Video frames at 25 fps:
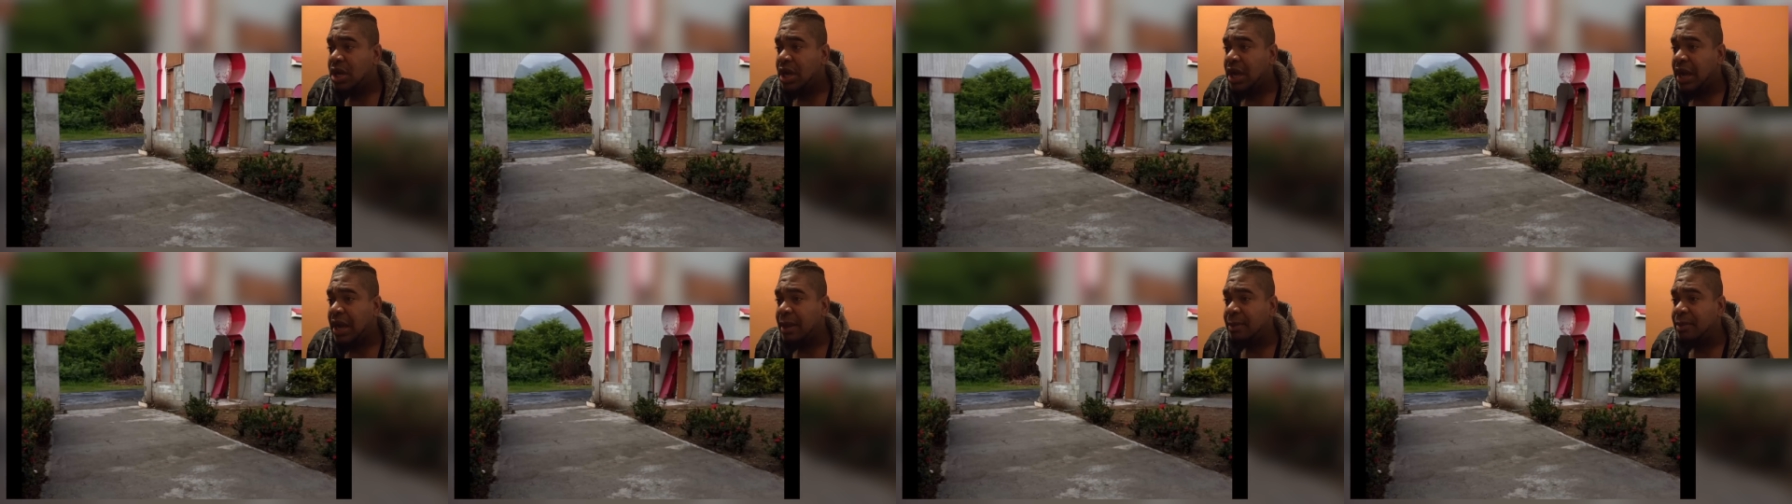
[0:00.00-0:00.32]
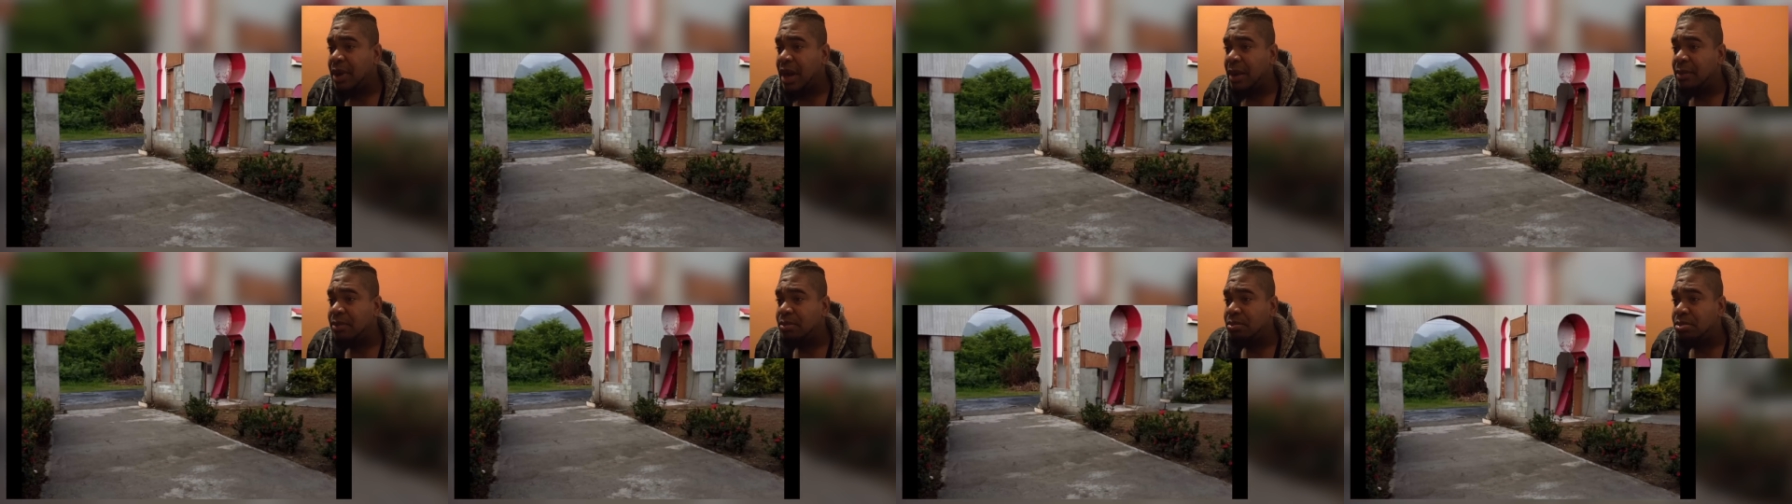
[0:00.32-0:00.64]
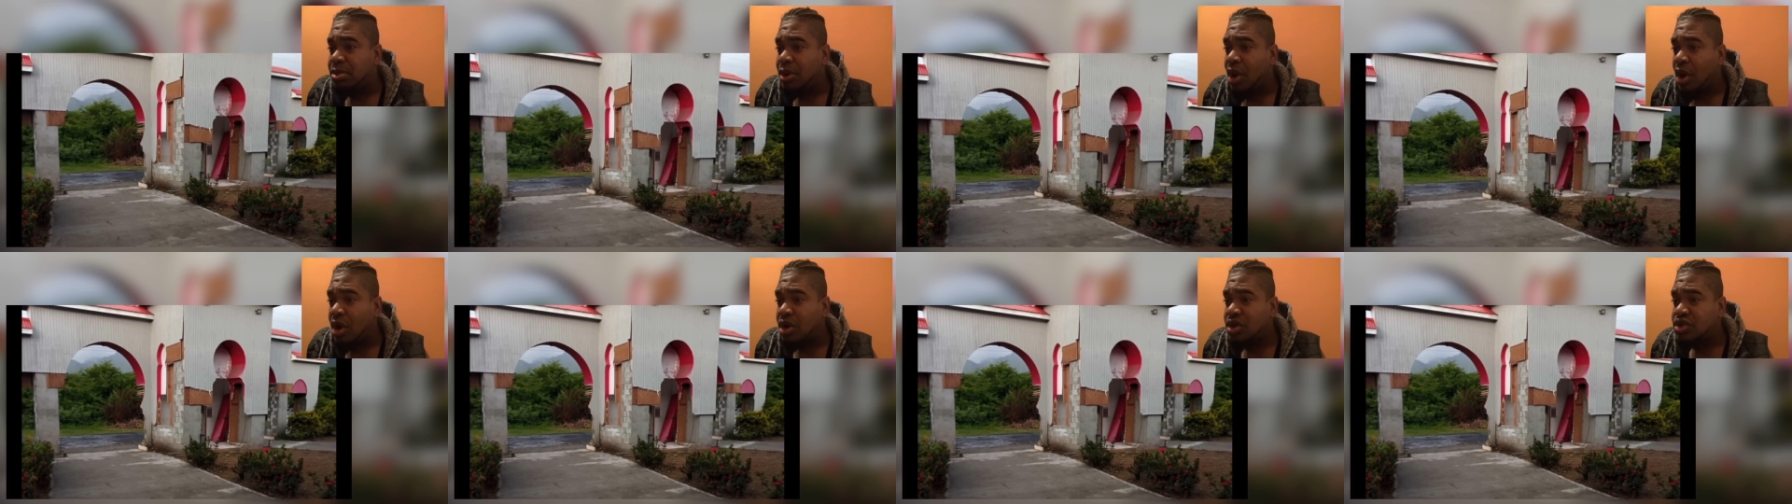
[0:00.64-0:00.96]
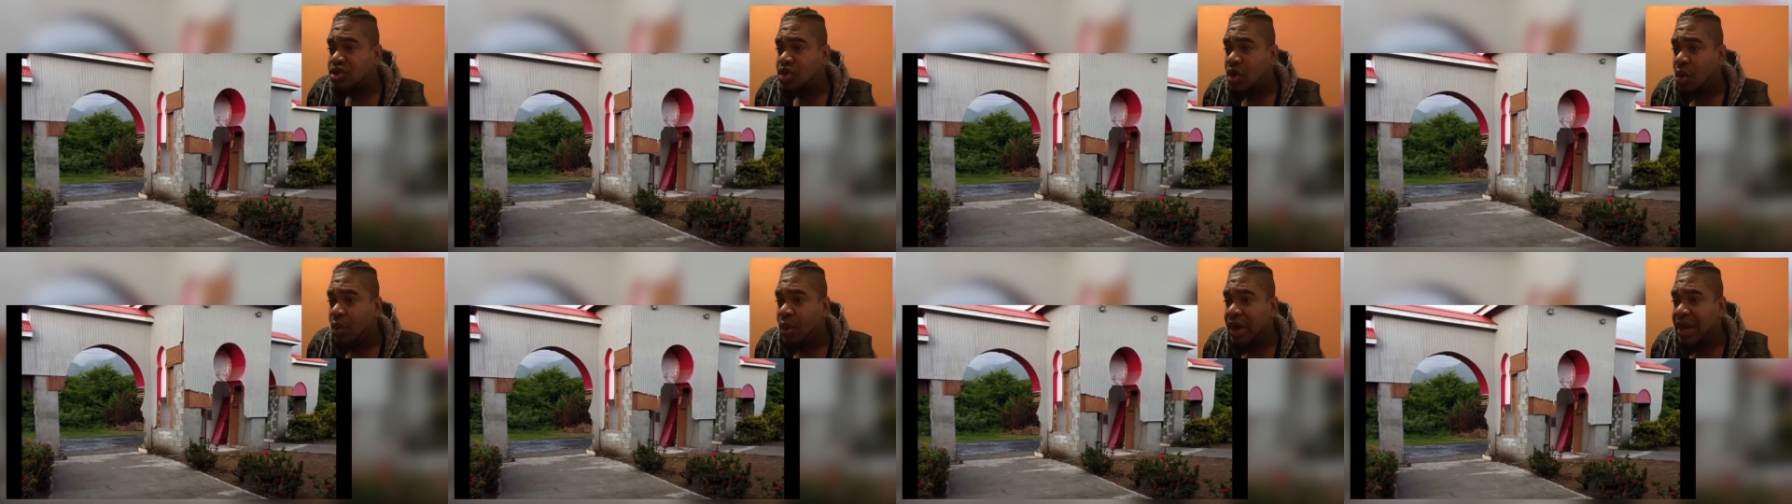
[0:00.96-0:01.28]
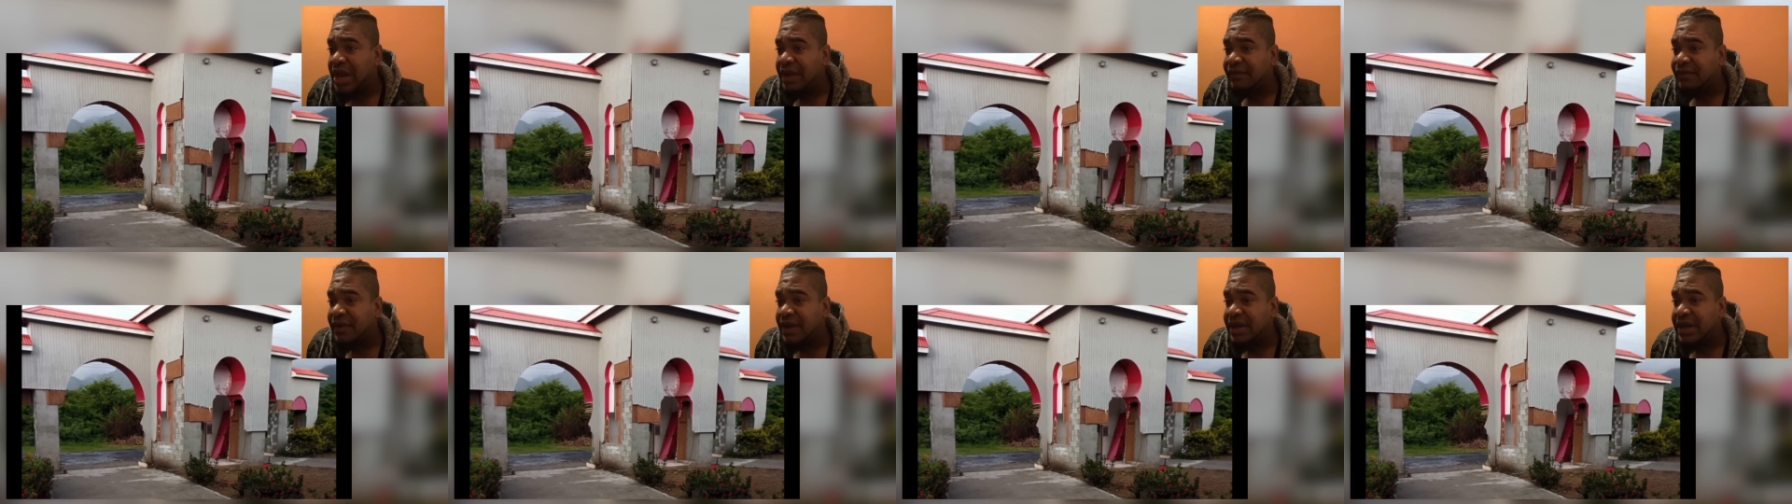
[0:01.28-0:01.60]
blocks or
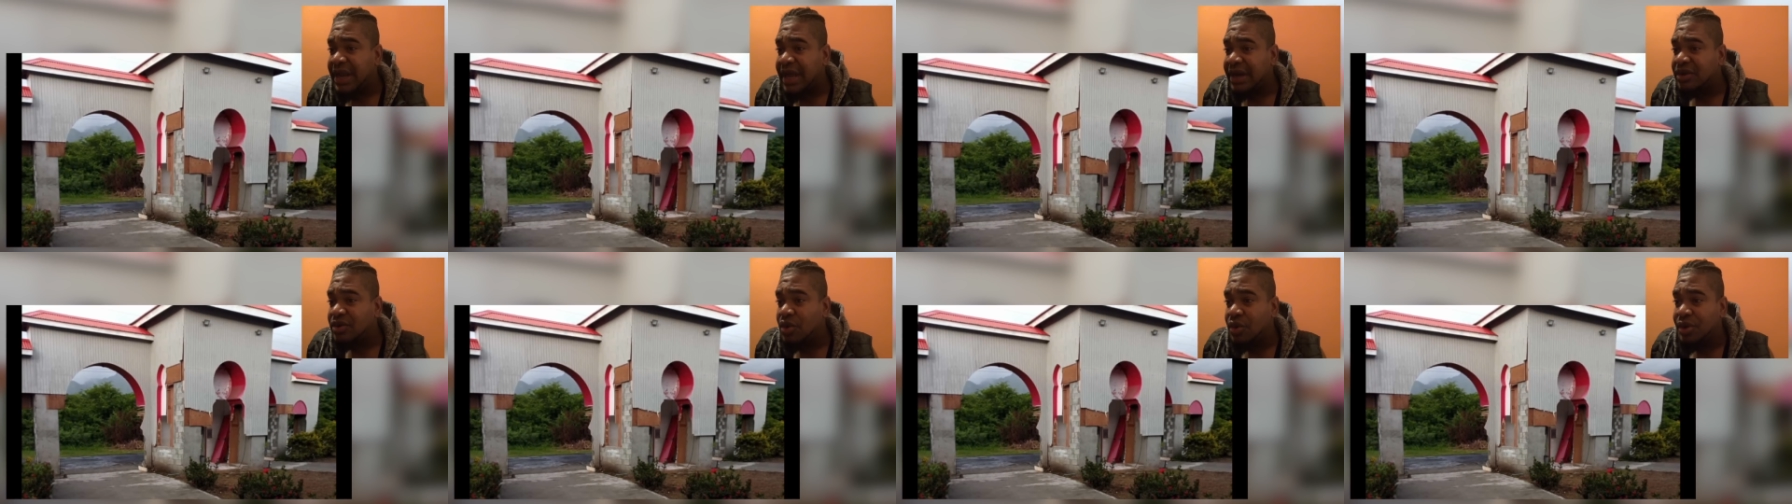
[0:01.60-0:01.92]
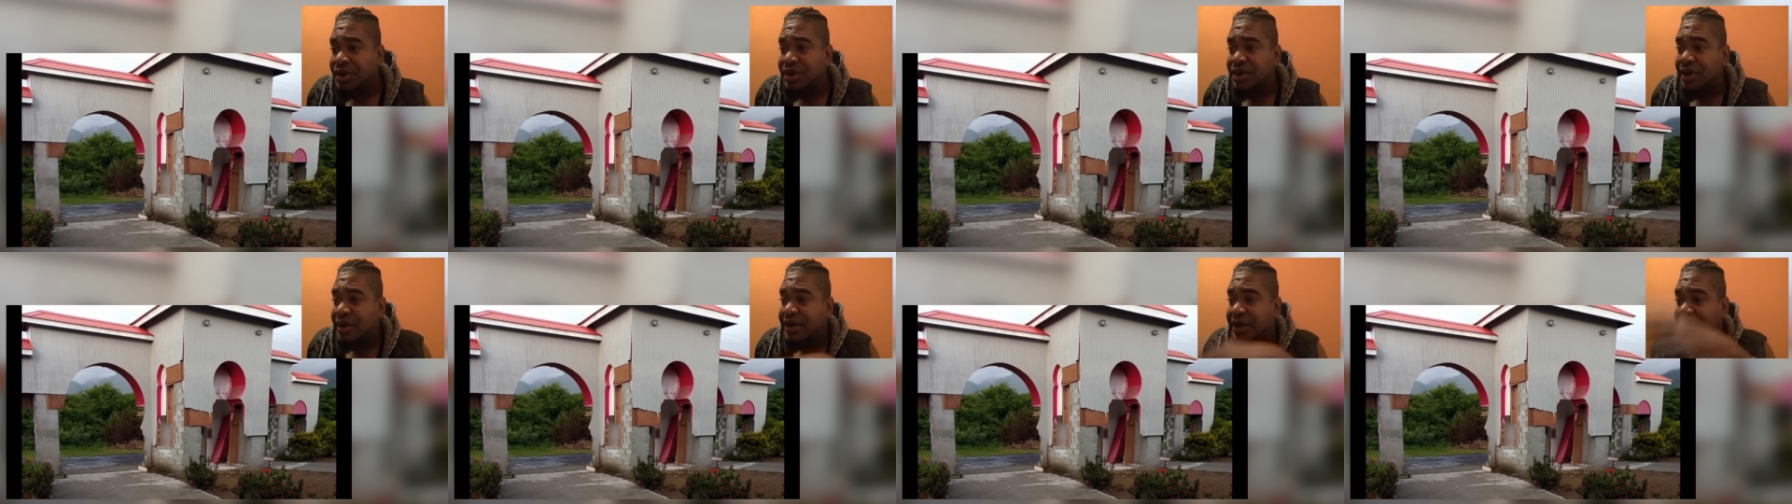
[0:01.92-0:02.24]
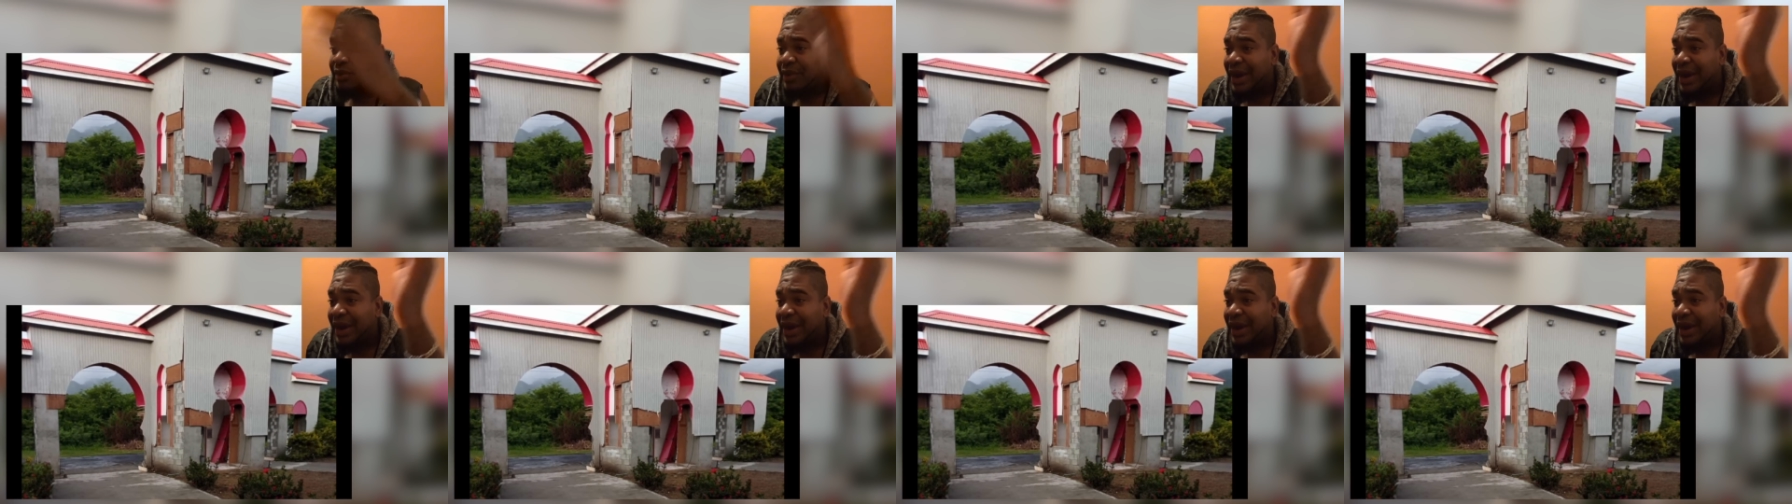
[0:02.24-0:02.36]
whatever that's going on there.